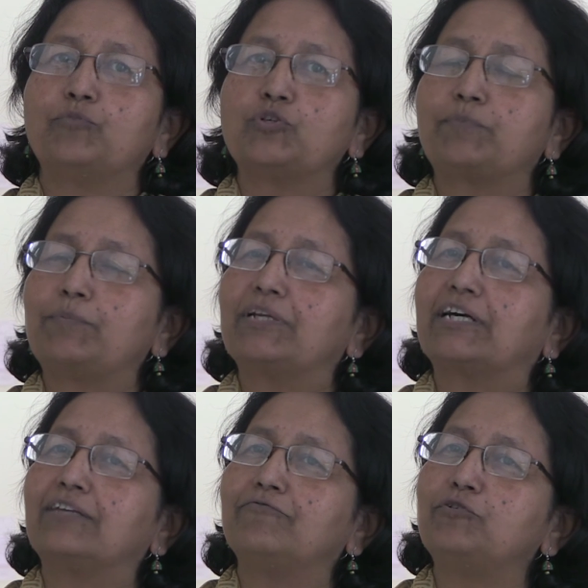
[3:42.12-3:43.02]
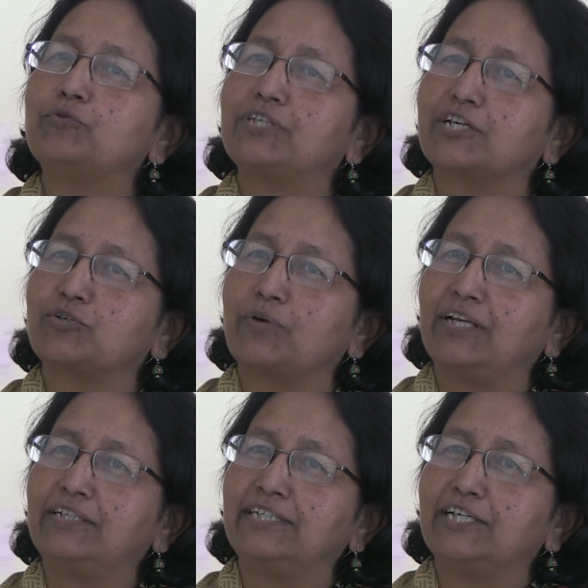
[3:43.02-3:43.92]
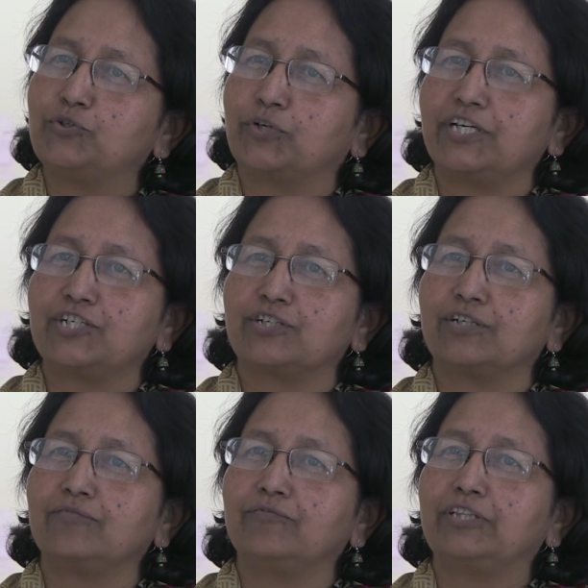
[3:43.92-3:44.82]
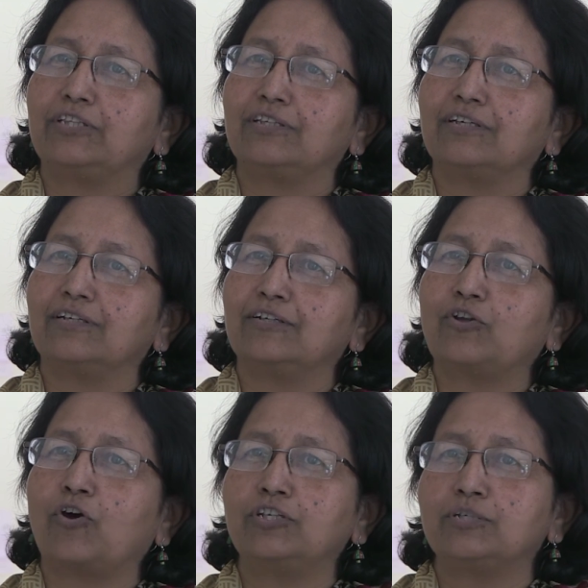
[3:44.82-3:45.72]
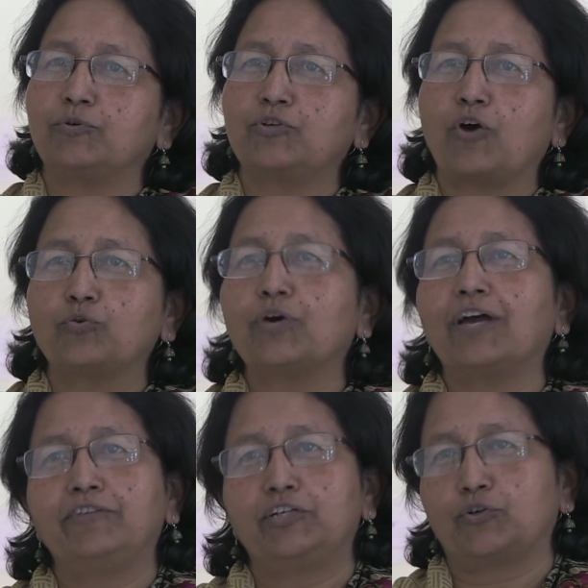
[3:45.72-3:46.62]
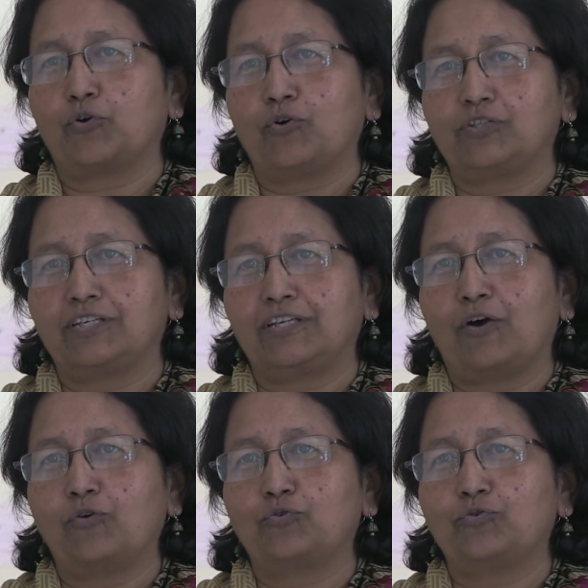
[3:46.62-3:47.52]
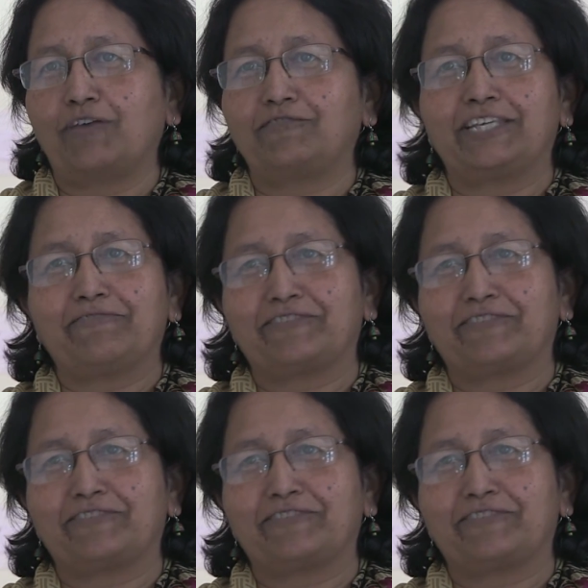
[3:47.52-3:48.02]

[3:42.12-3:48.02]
Most people confuse sexuality education with knowledge about how to have intercourse and how to have safe